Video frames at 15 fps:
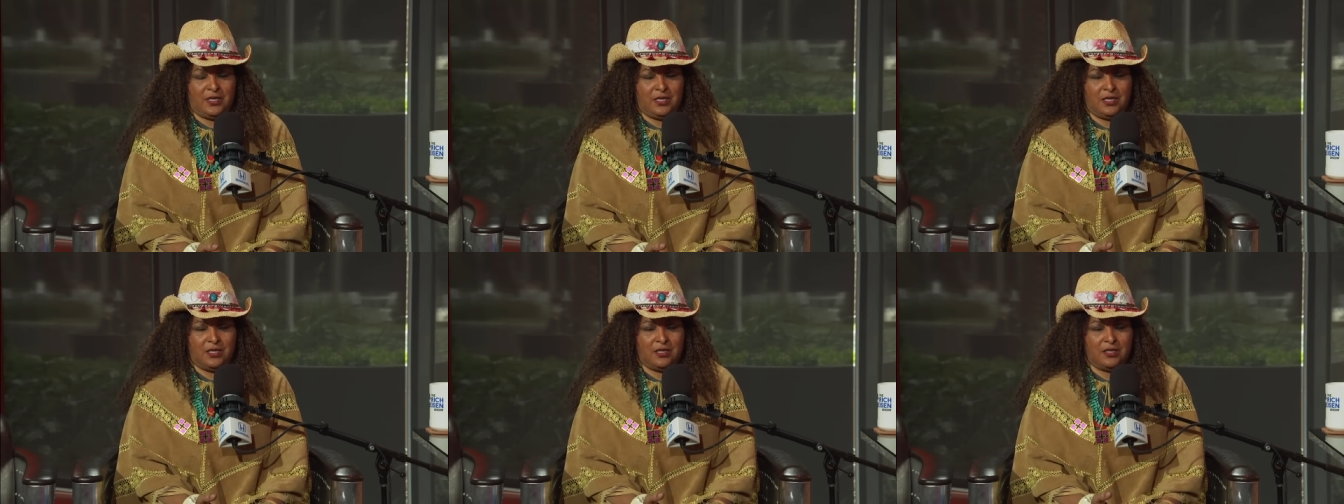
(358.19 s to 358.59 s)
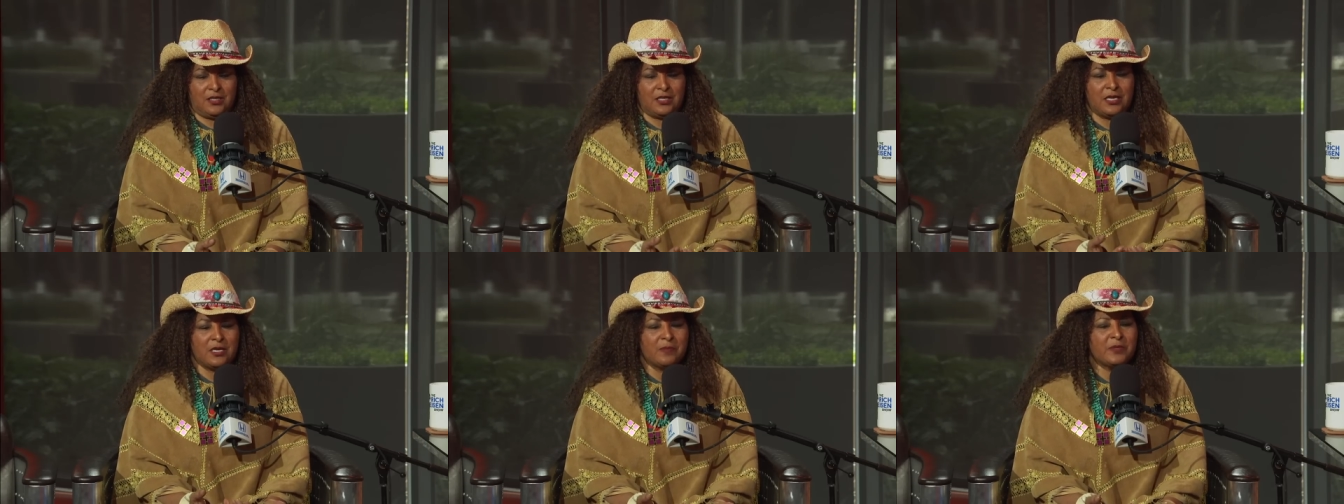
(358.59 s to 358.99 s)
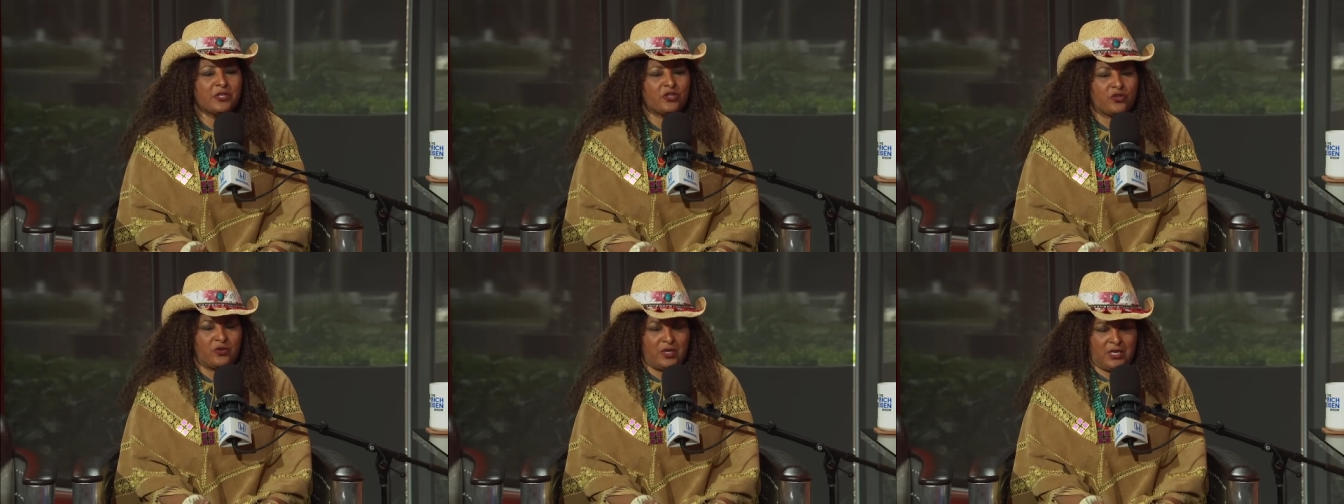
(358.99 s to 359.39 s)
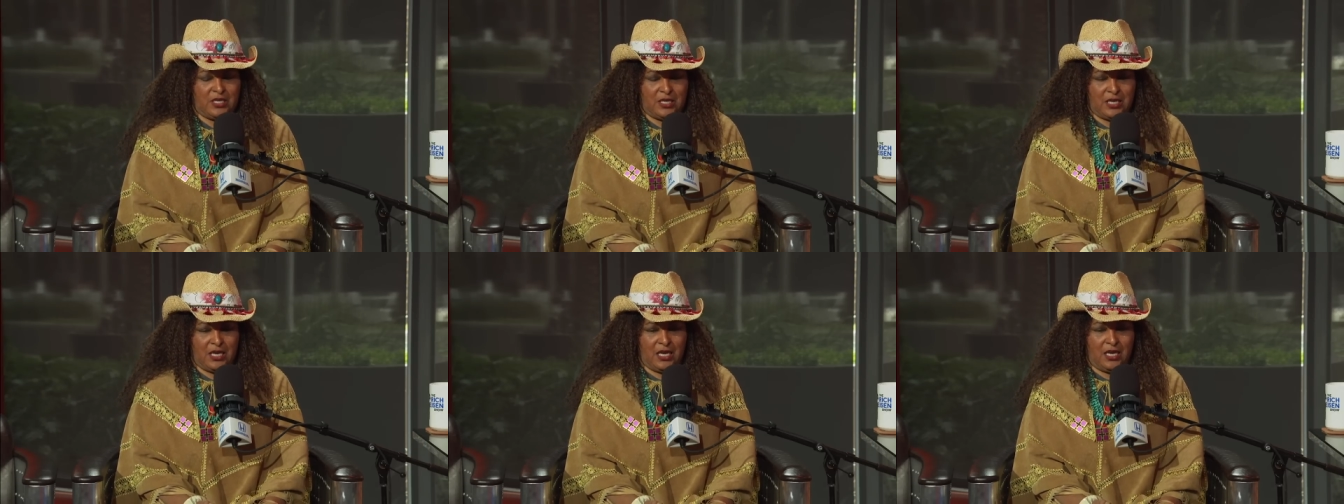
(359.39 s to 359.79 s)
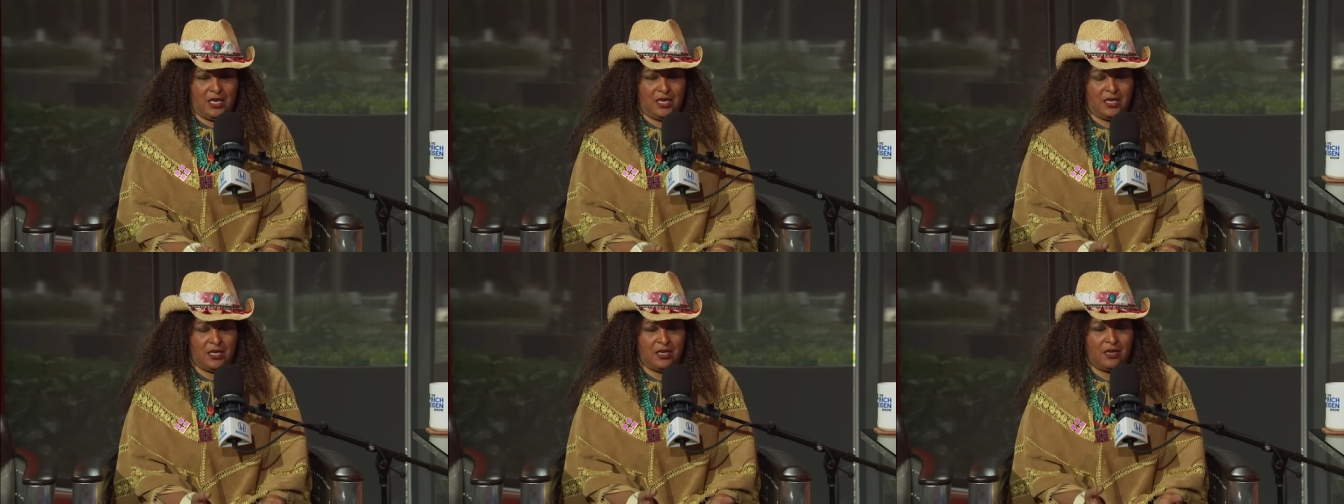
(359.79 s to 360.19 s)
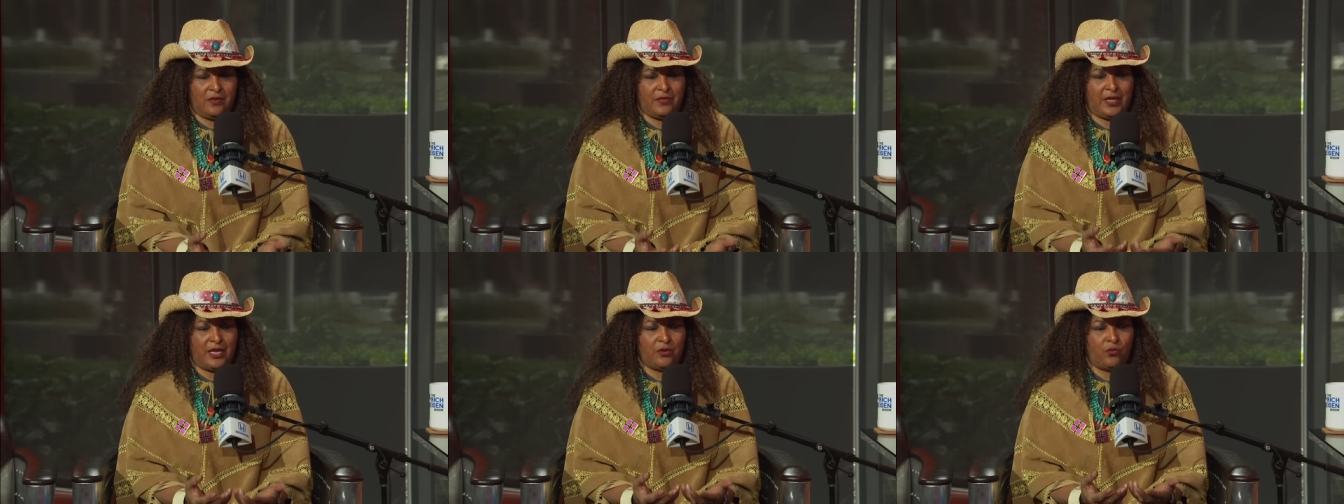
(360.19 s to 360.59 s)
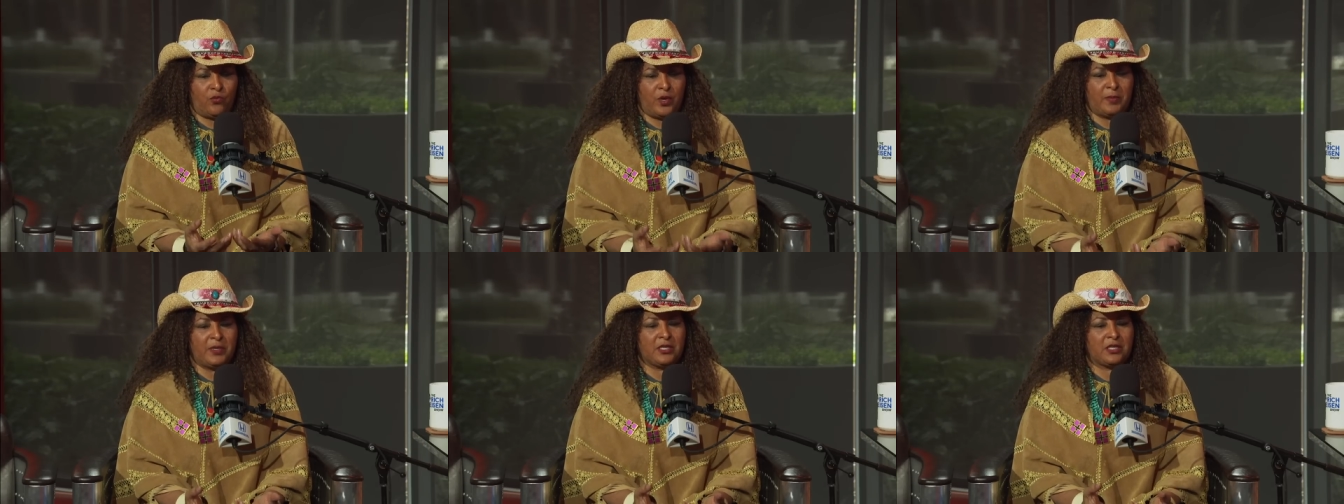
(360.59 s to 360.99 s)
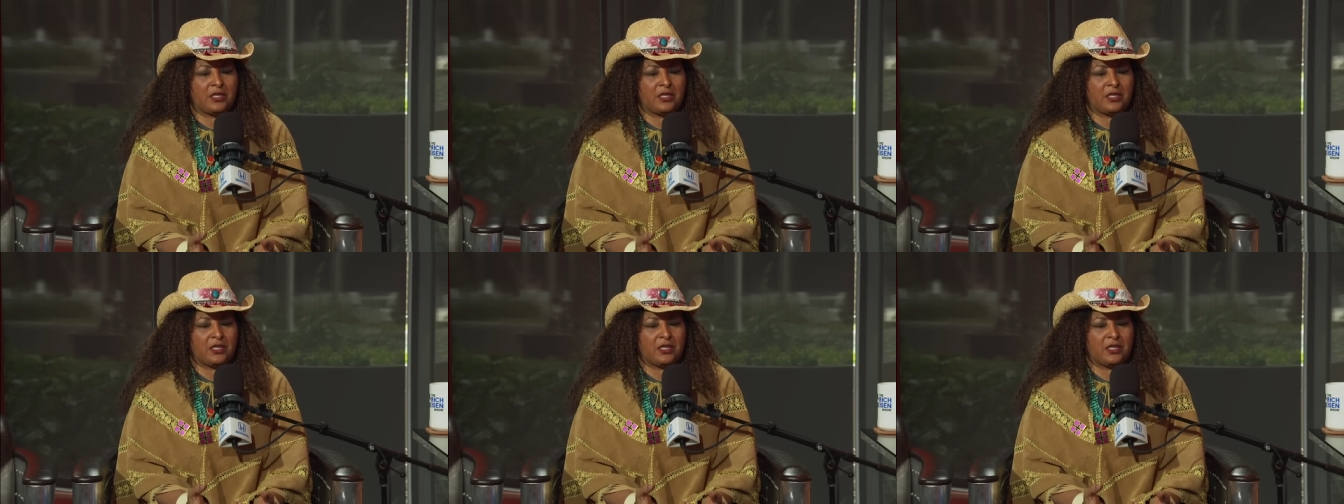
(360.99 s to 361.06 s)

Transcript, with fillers: an imagery a, a, that women